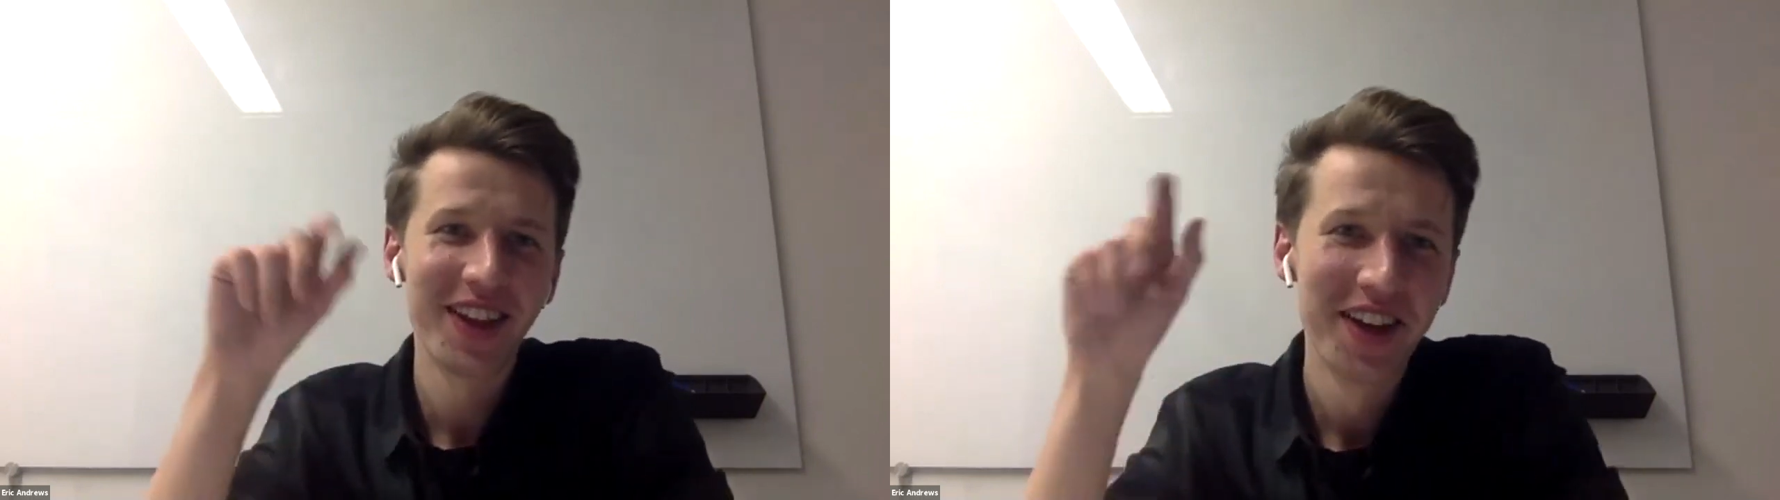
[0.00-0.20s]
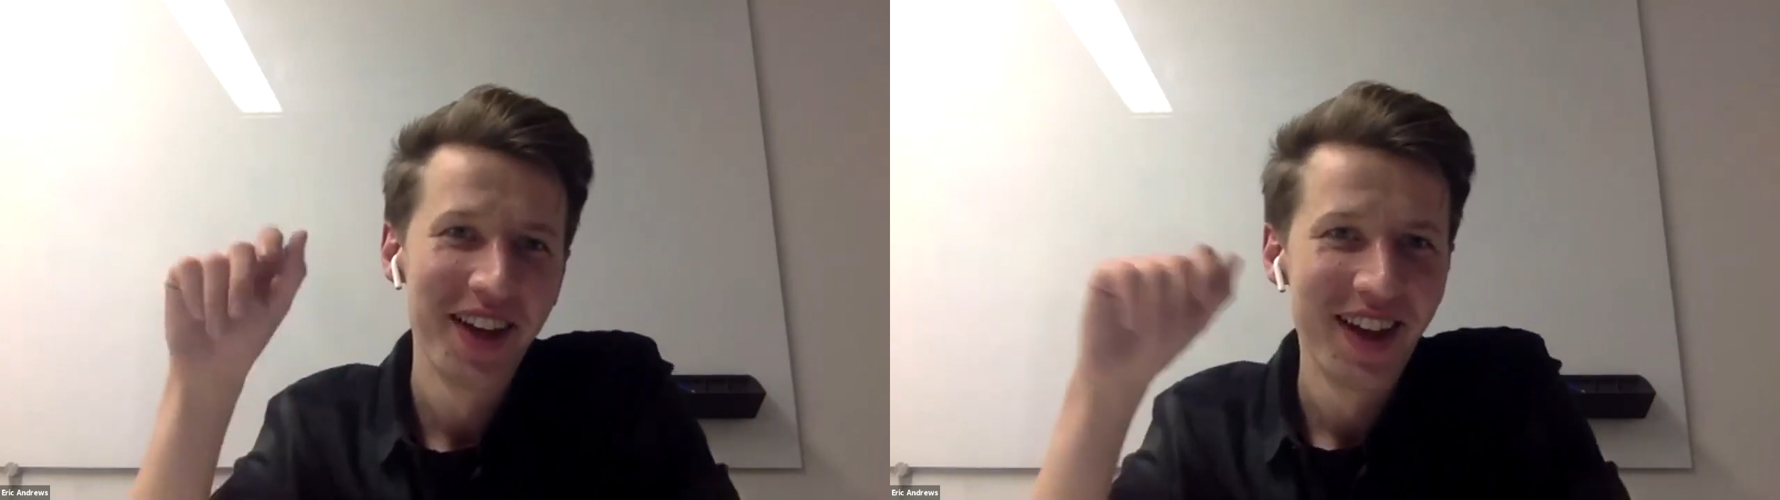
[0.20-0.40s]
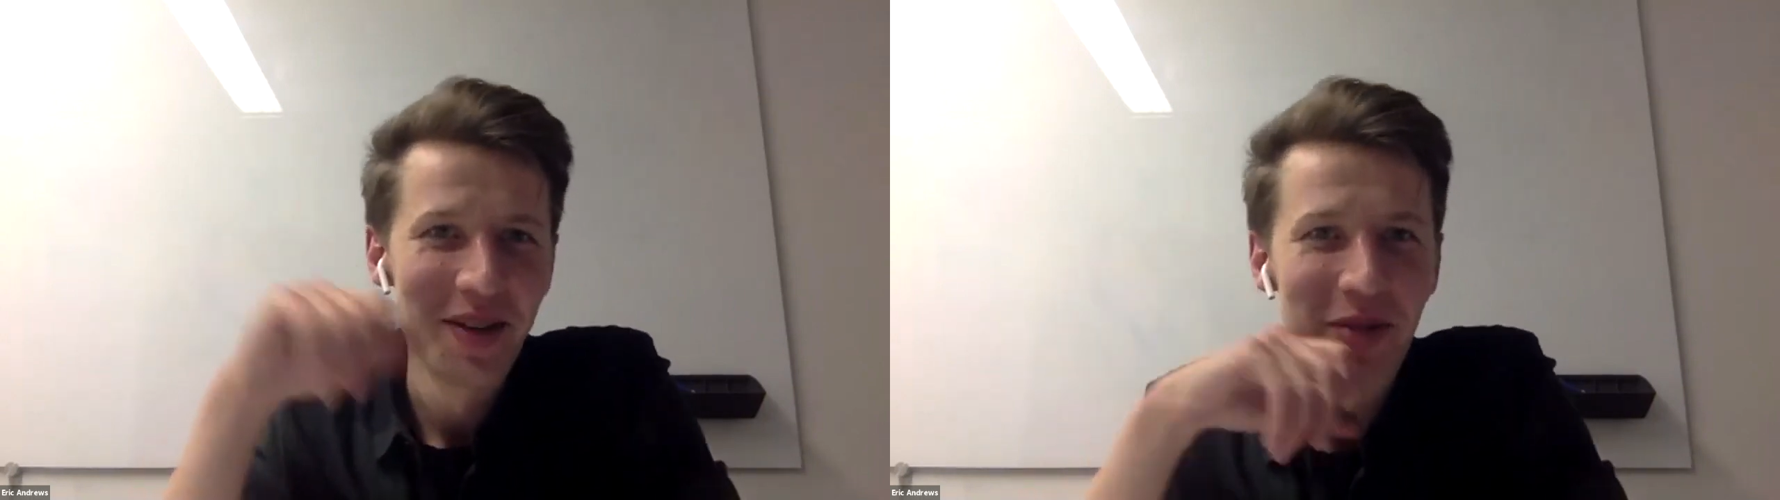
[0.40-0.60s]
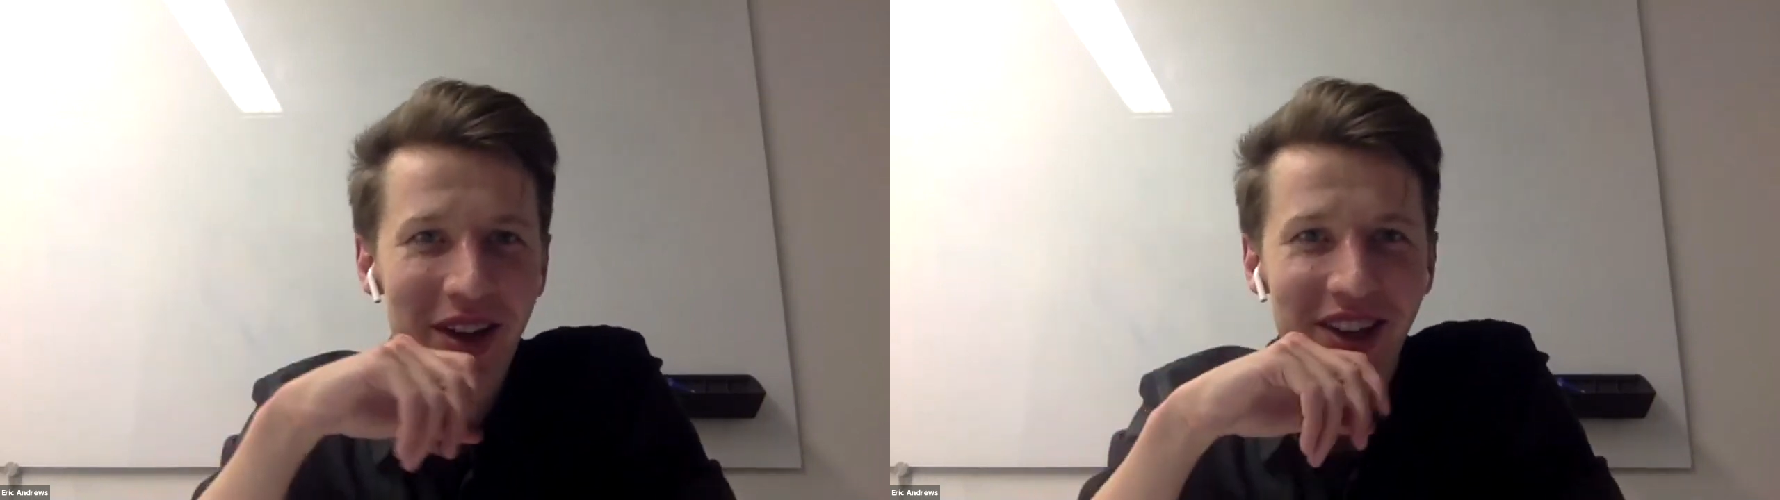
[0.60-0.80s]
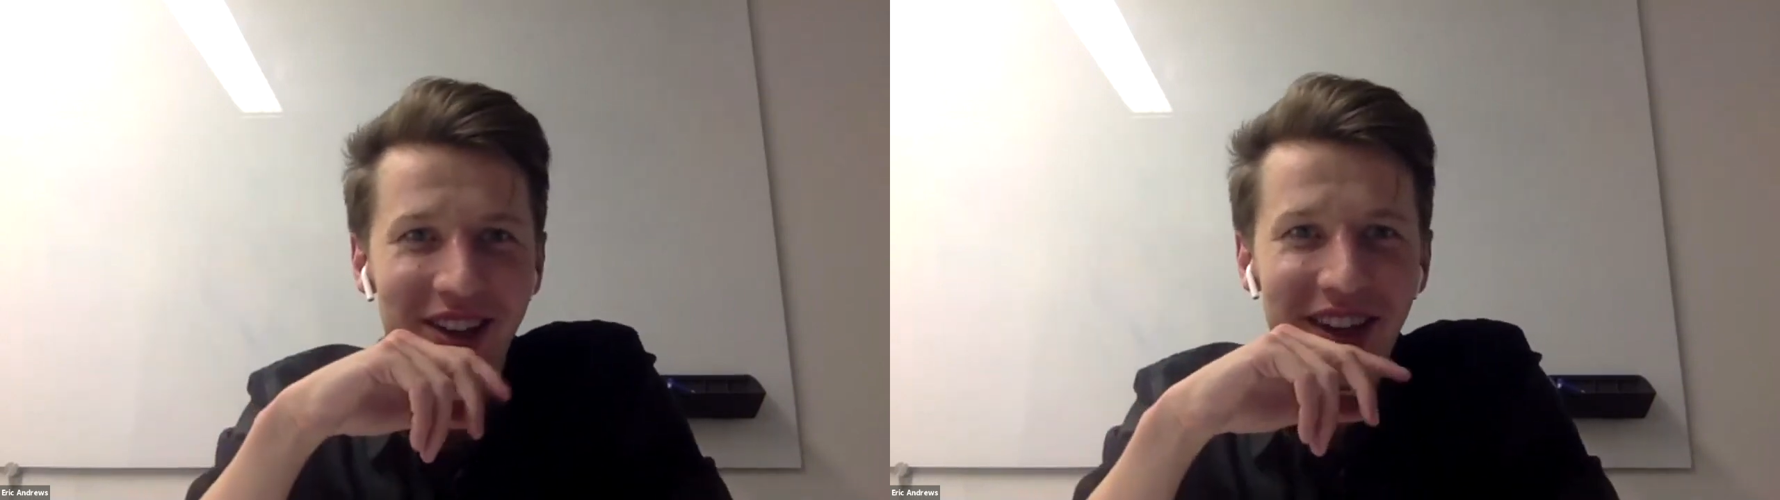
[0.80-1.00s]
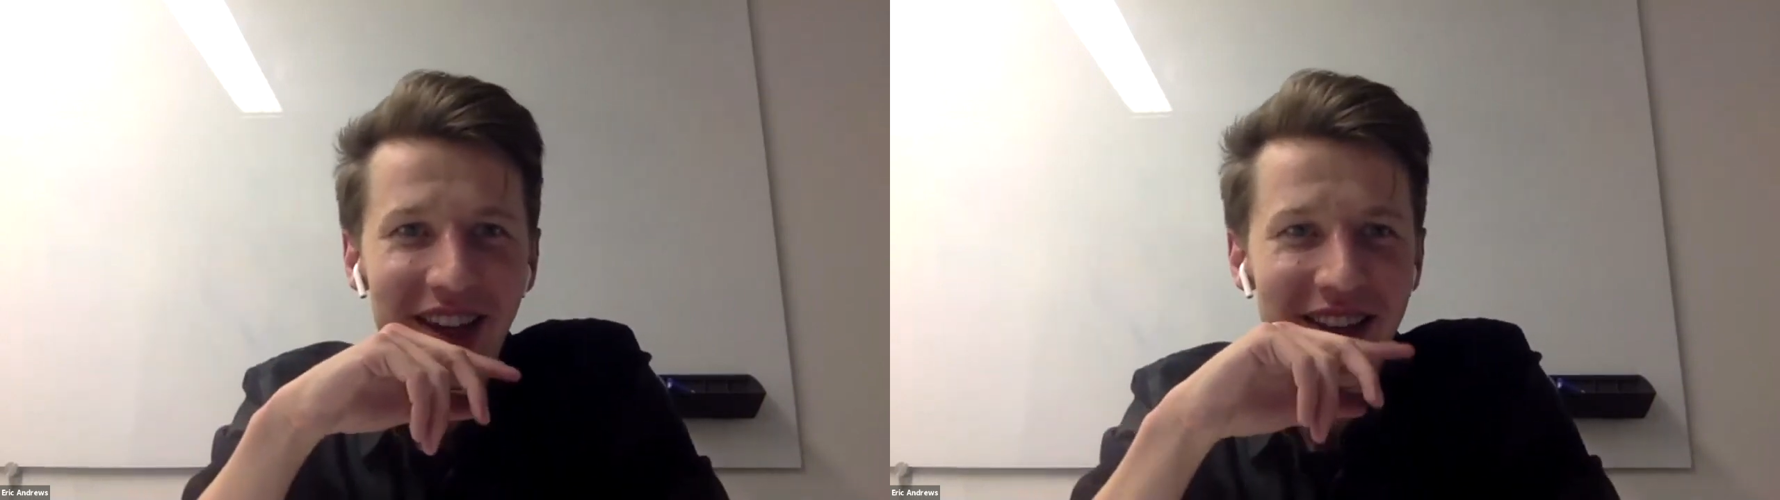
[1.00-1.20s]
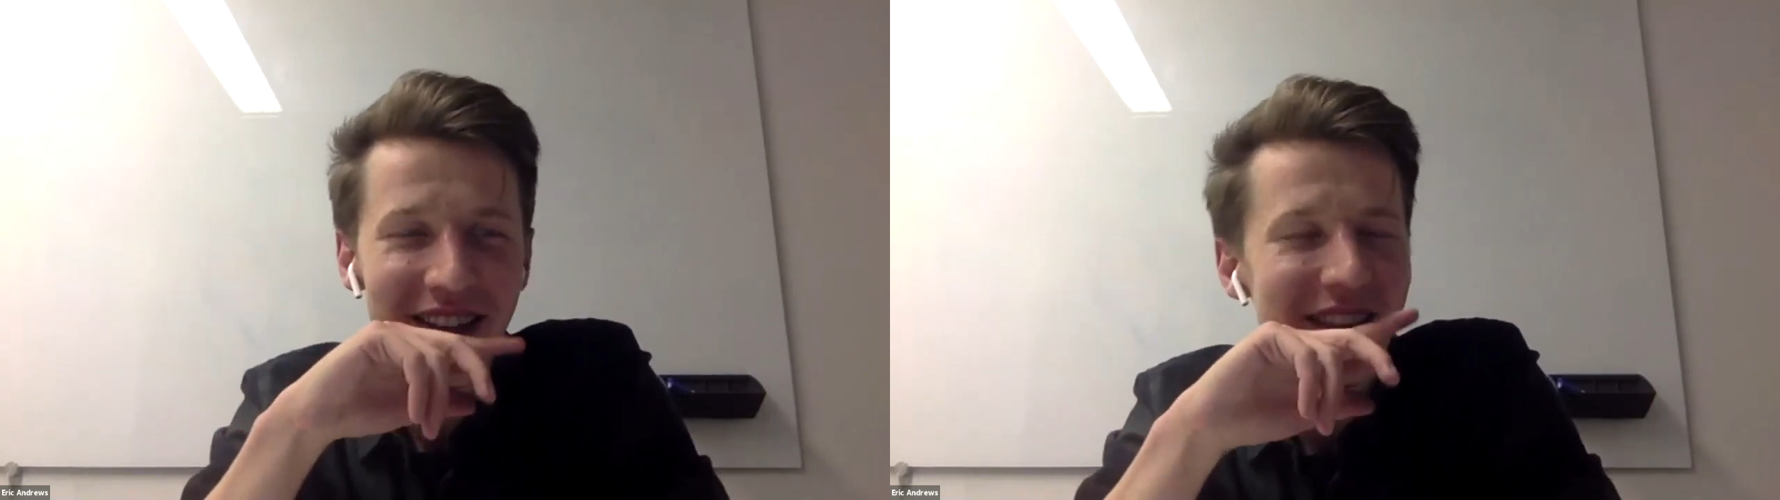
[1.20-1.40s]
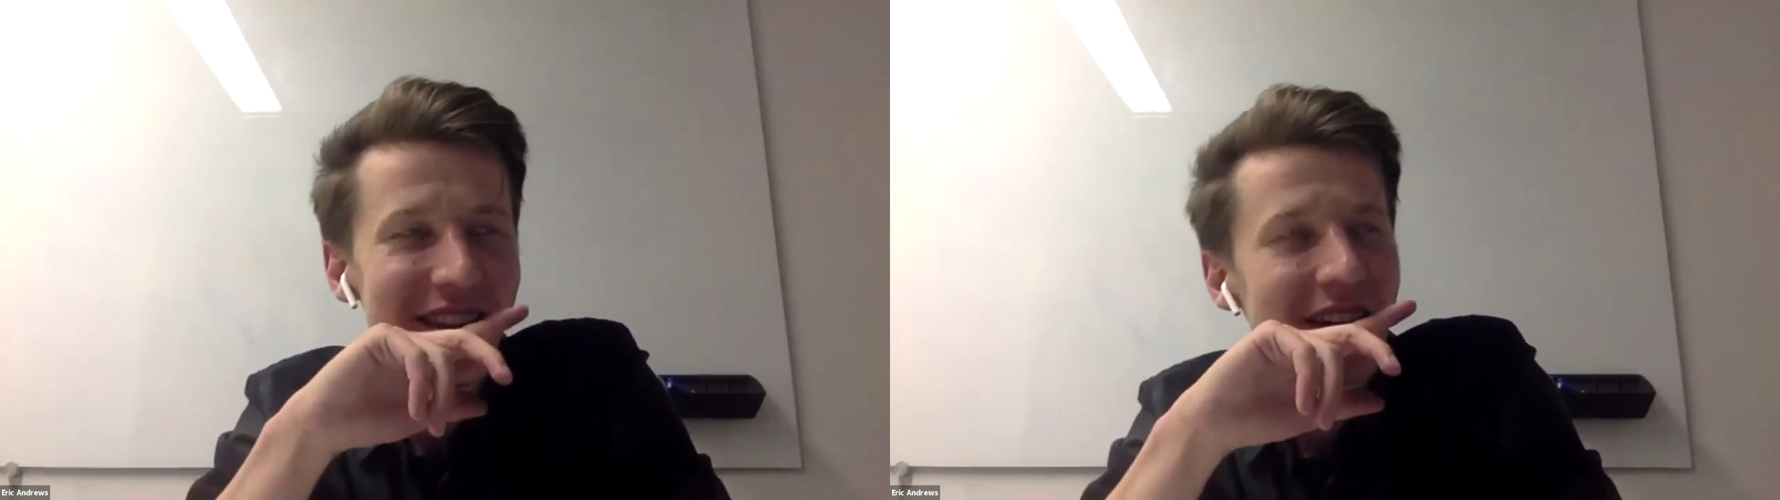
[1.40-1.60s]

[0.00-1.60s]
and basically edit it.